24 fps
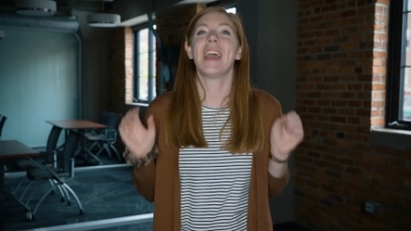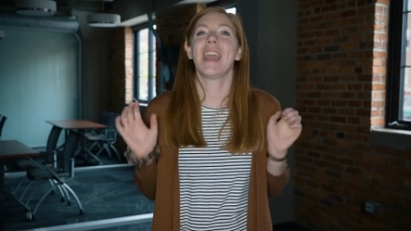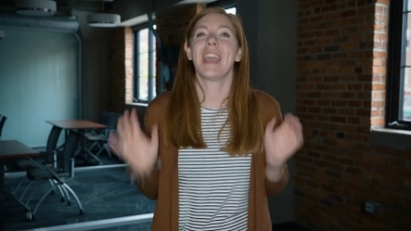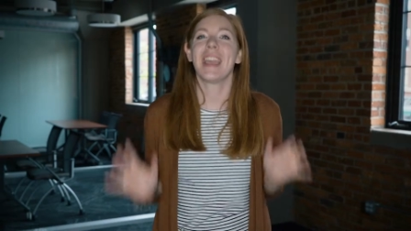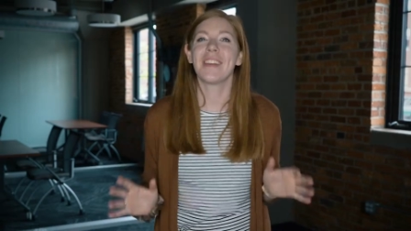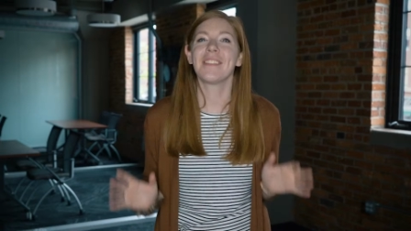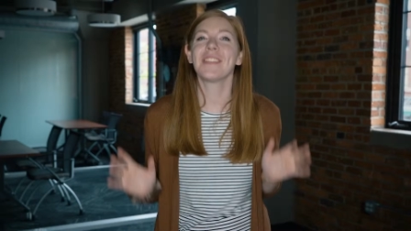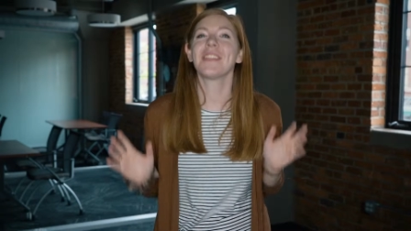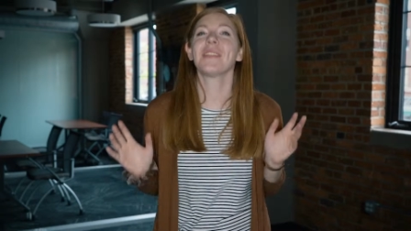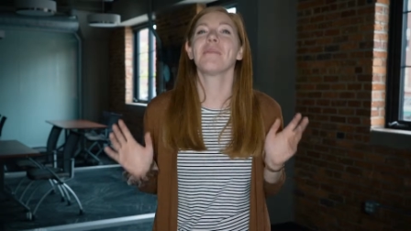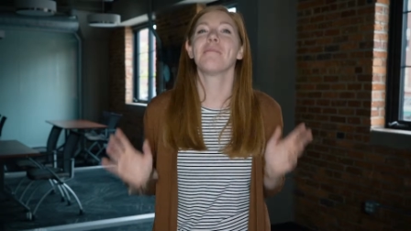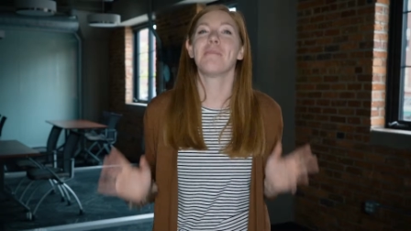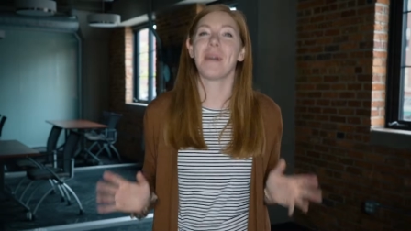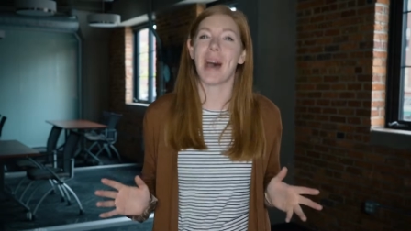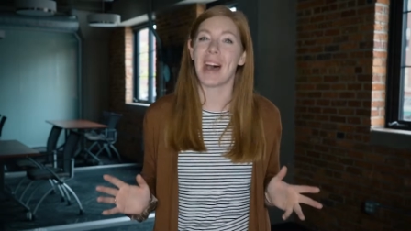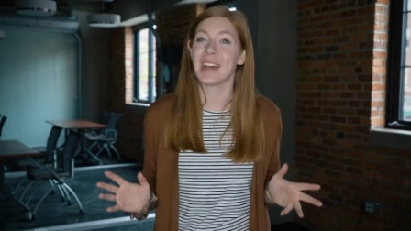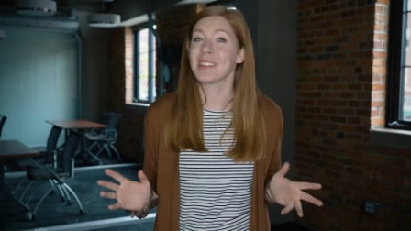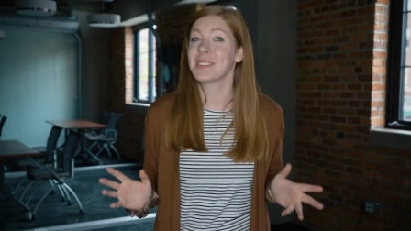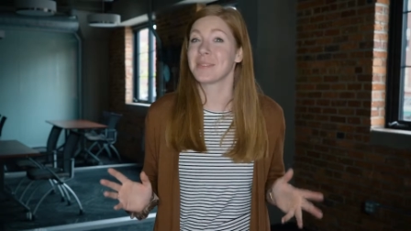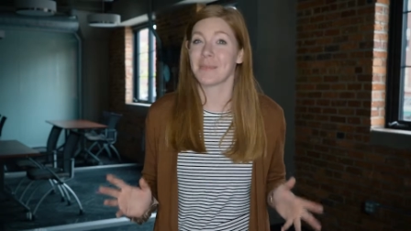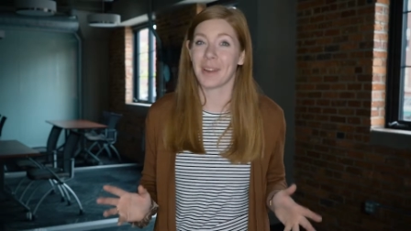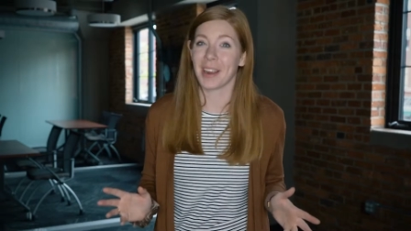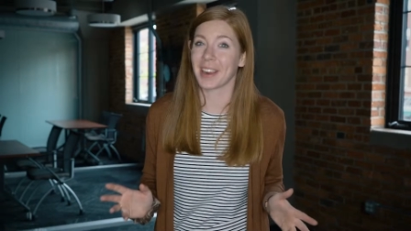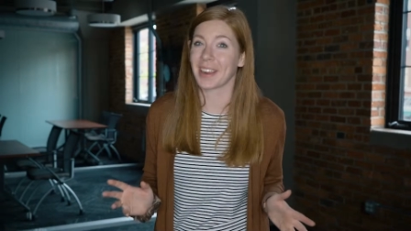Even the
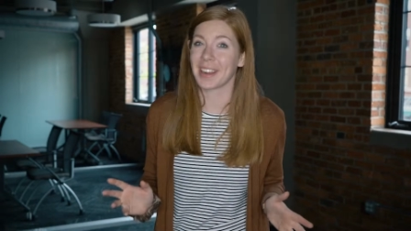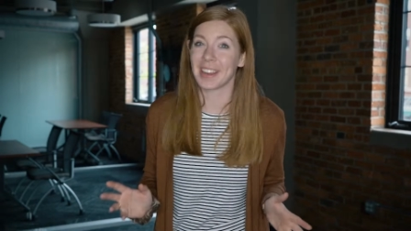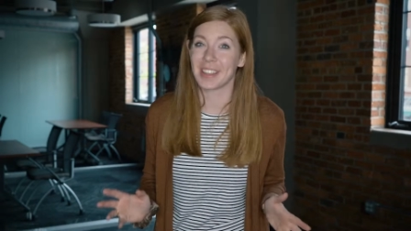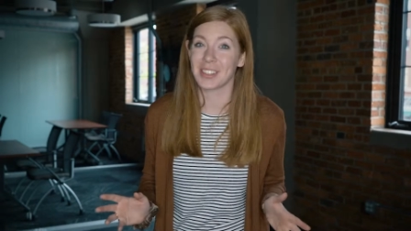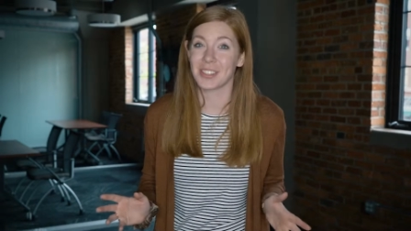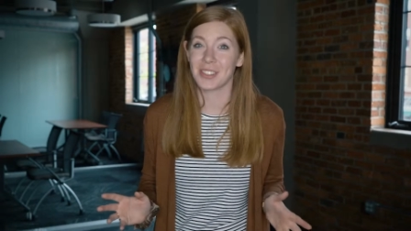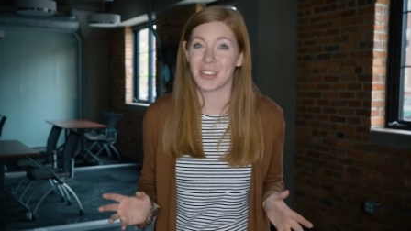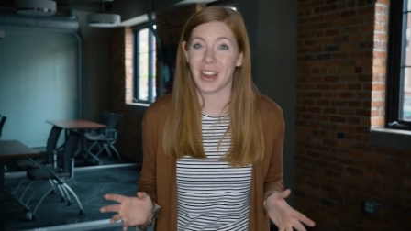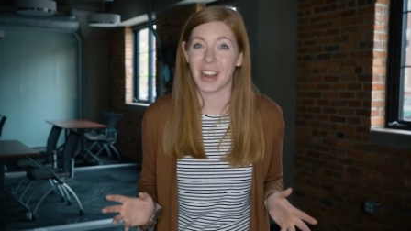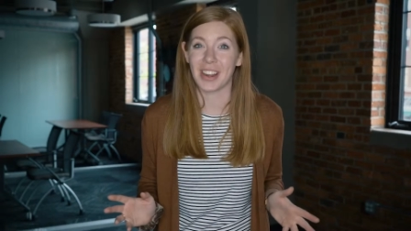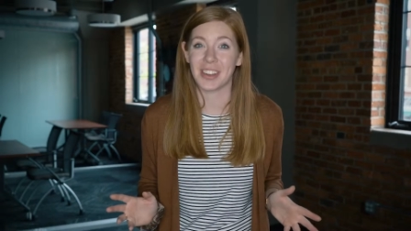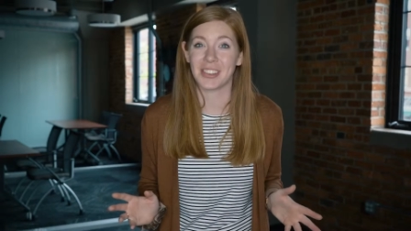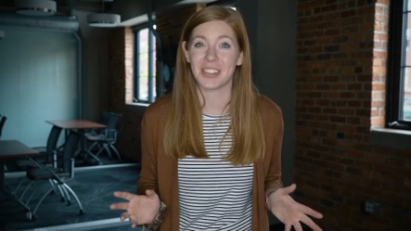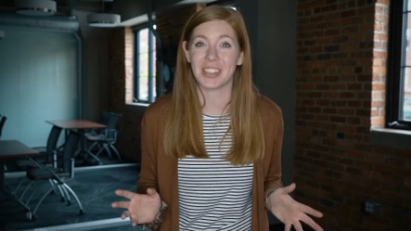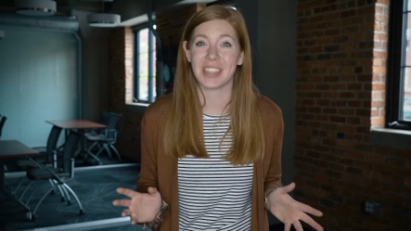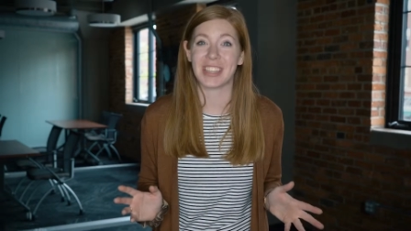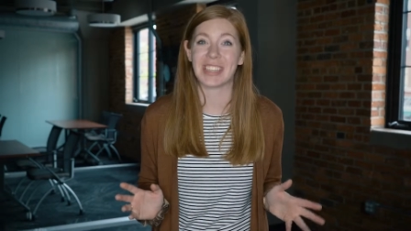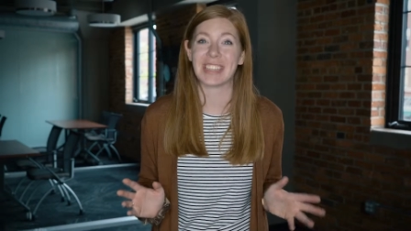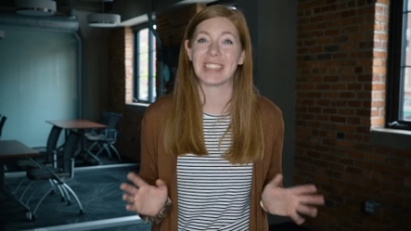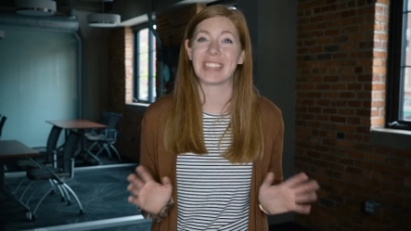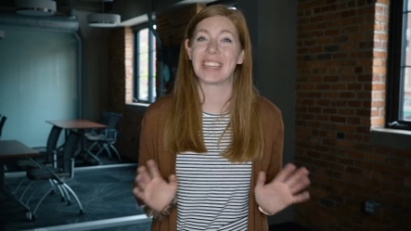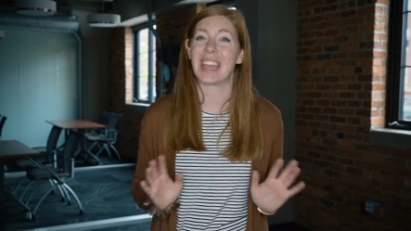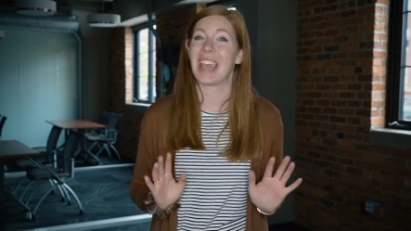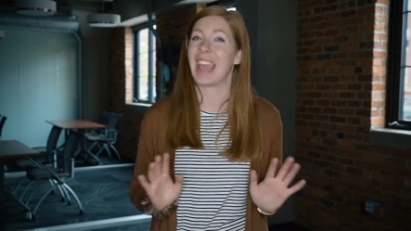best marketing
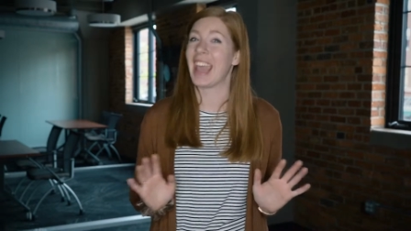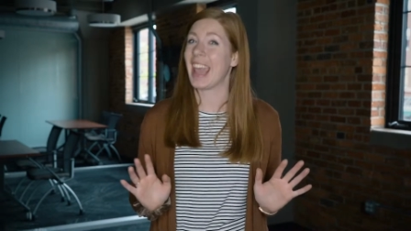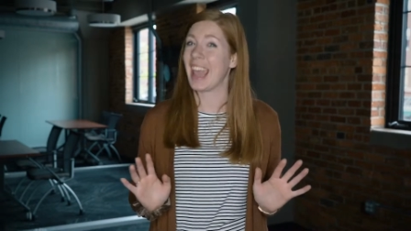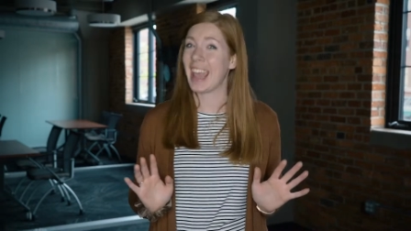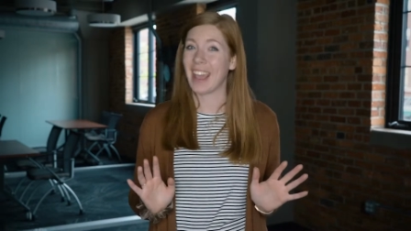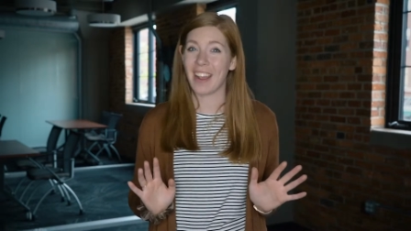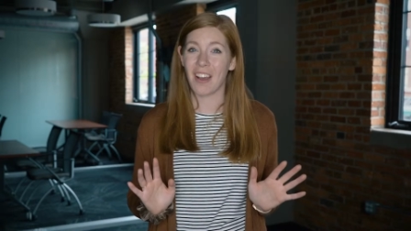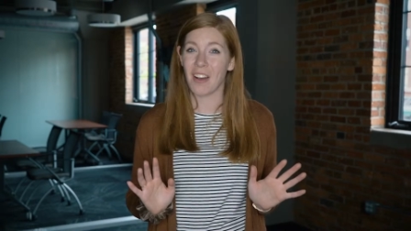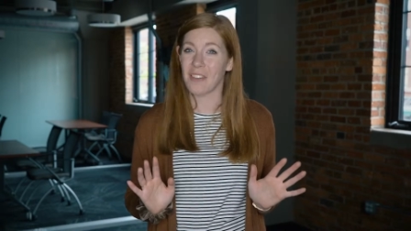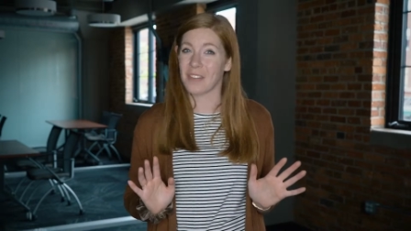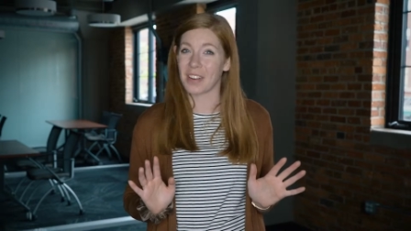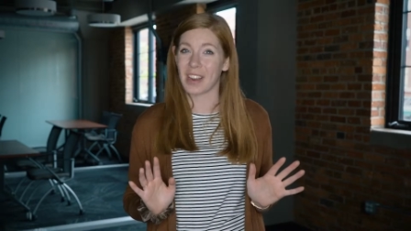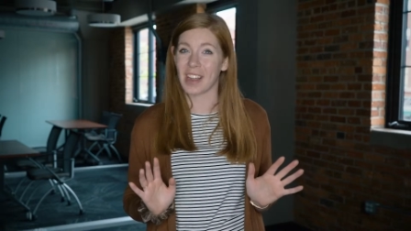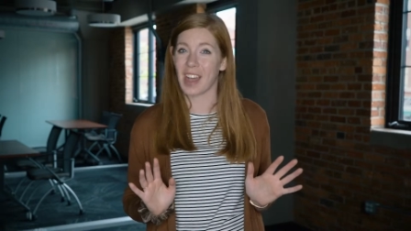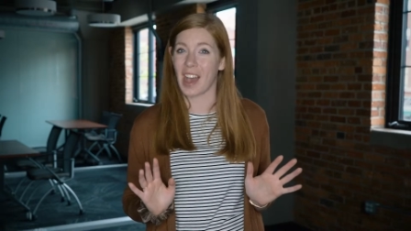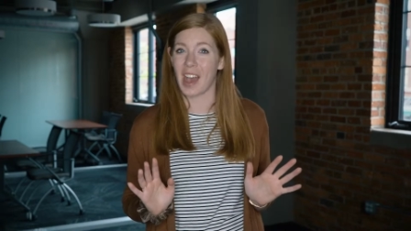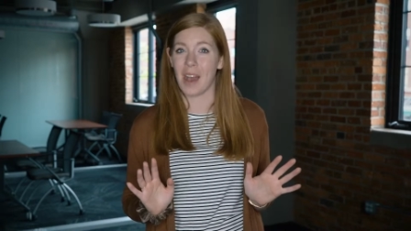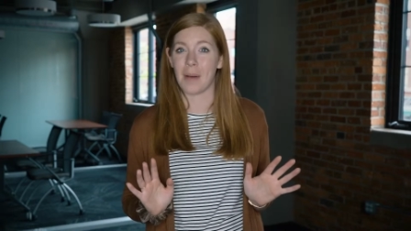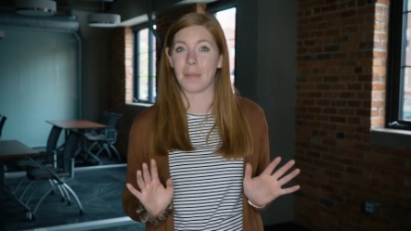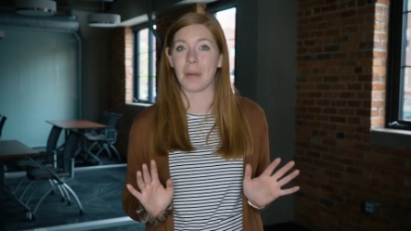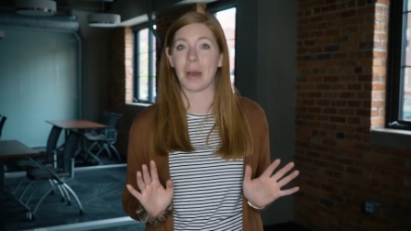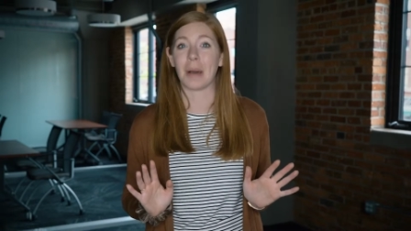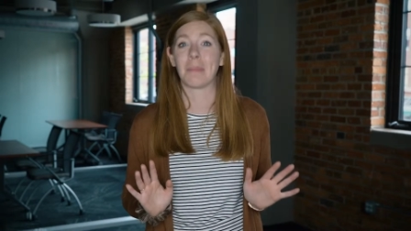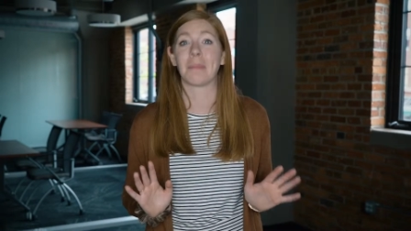strategy can't
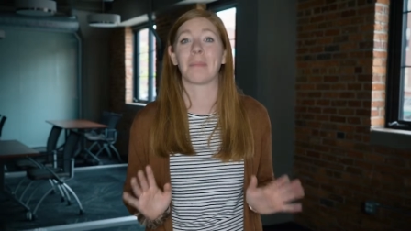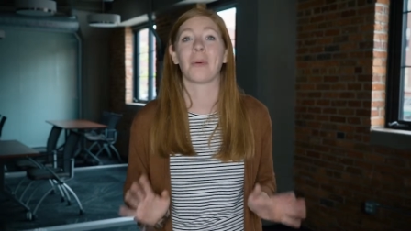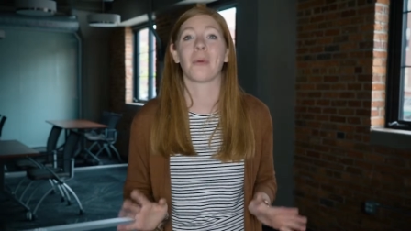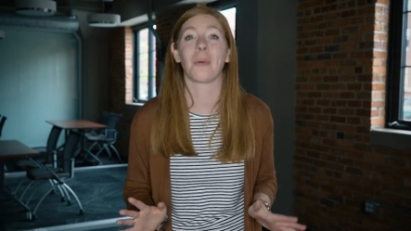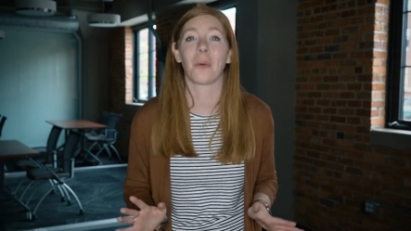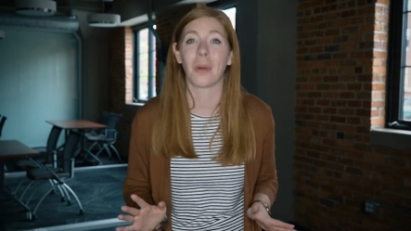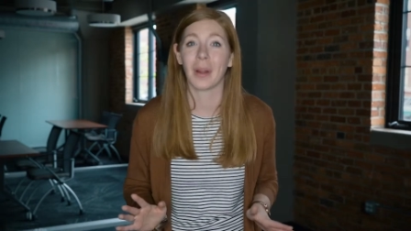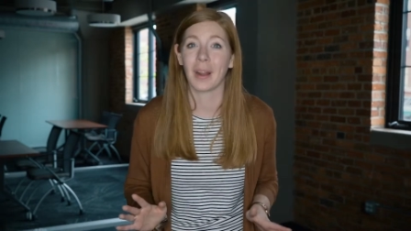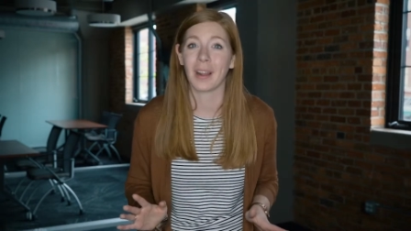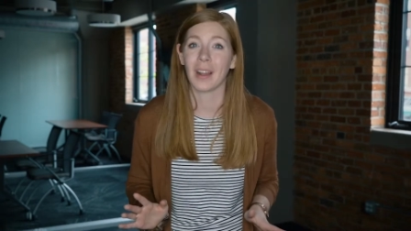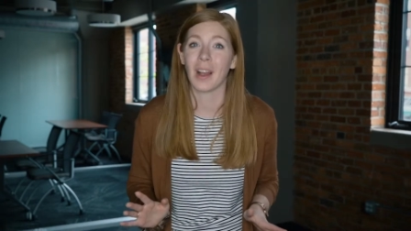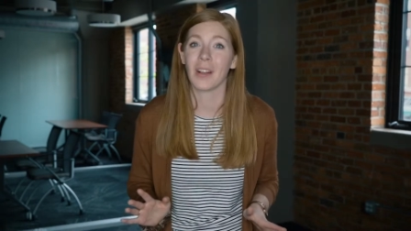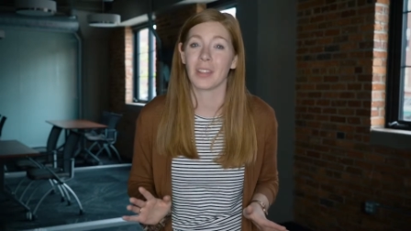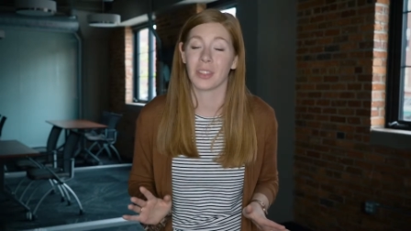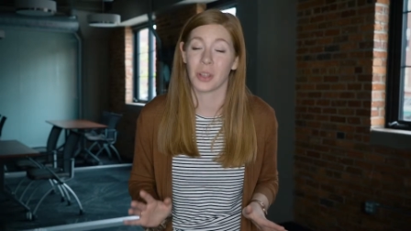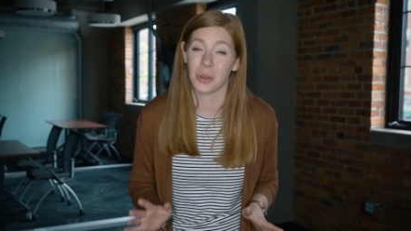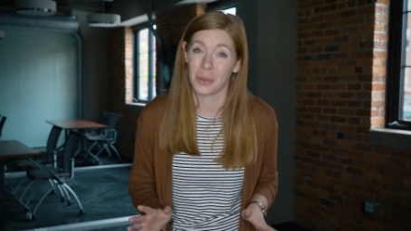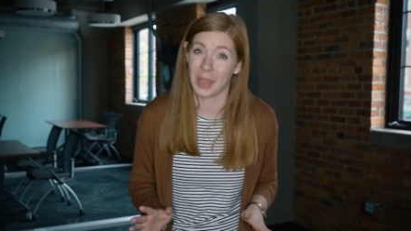overcome a poor